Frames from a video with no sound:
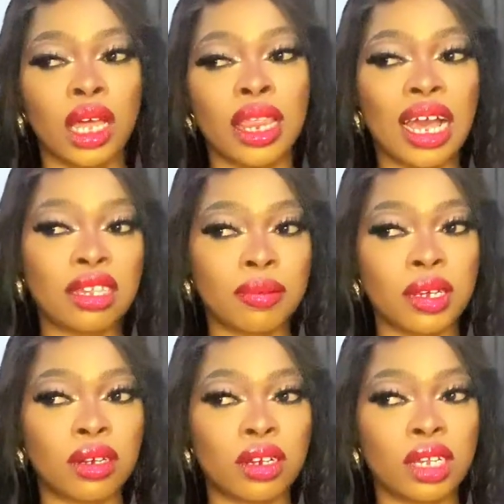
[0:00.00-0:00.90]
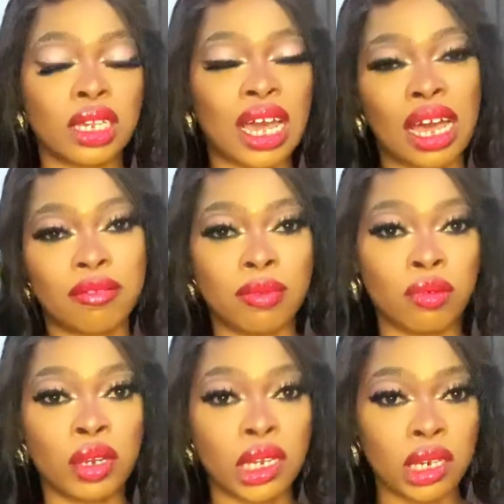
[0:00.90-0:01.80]
that's because I've been
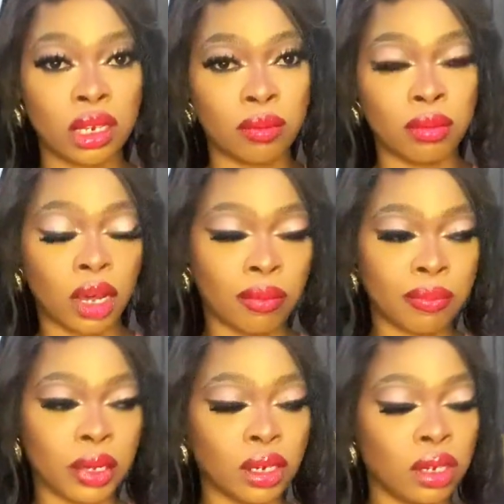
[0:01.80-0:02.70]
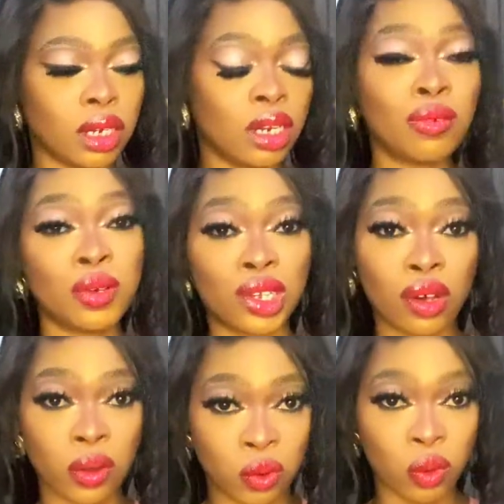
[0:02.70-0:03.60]
really be dealing with
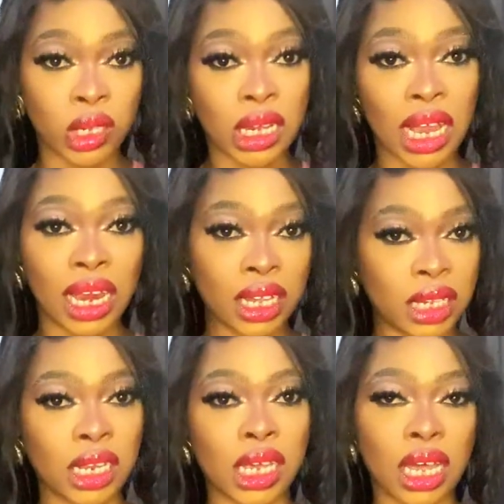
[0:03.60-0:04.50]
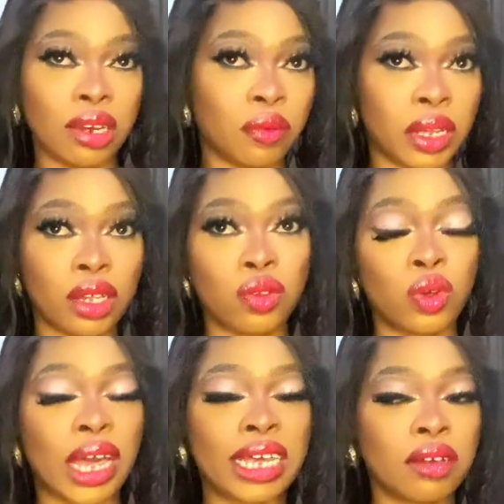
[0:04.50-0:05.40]
hot water lately anyway. So
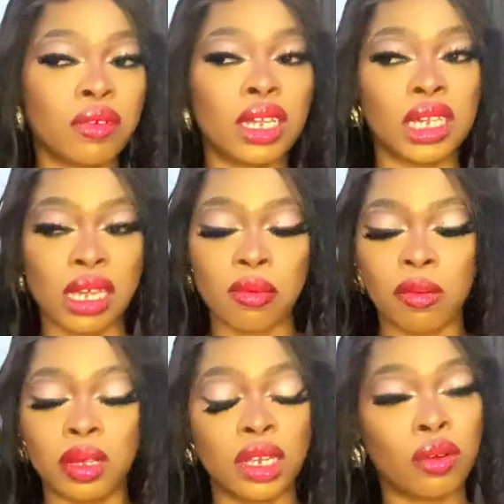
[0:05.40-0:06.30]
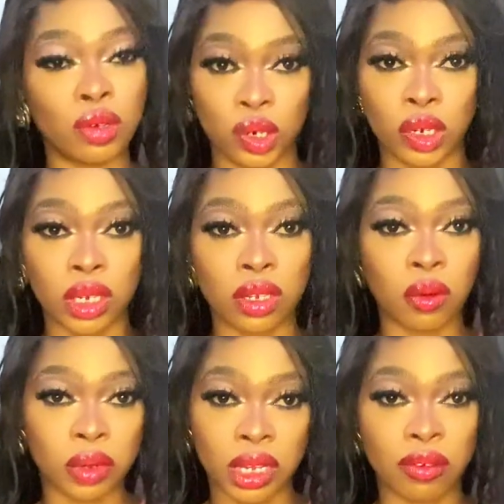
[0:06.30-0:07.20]
I can't really say maybe the lotion is not
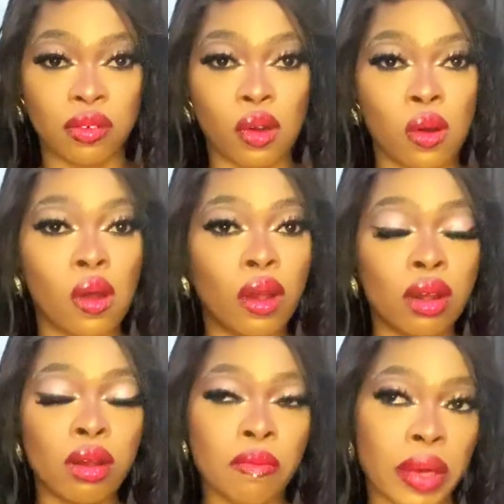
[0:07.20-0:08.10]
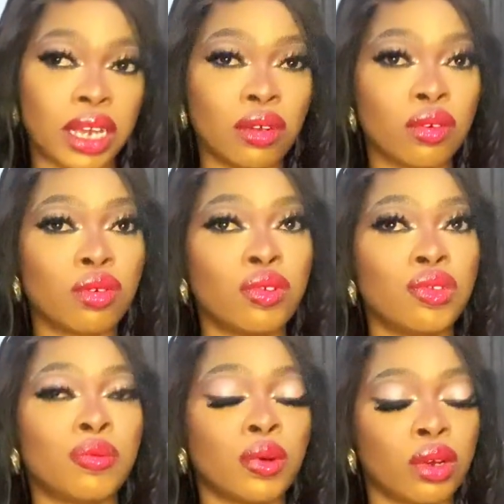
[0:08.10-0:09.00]
working for my
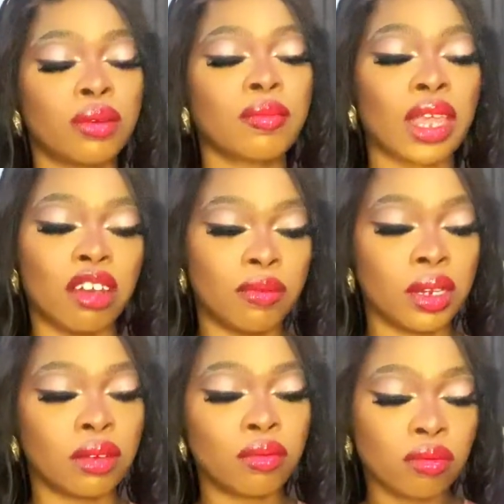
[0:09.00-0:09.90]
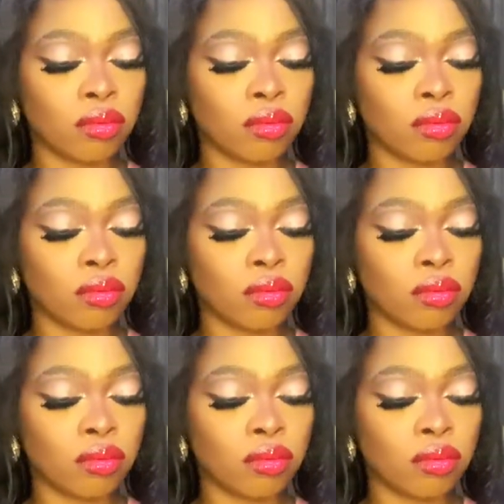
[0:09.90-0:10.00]
knuckles, but I've been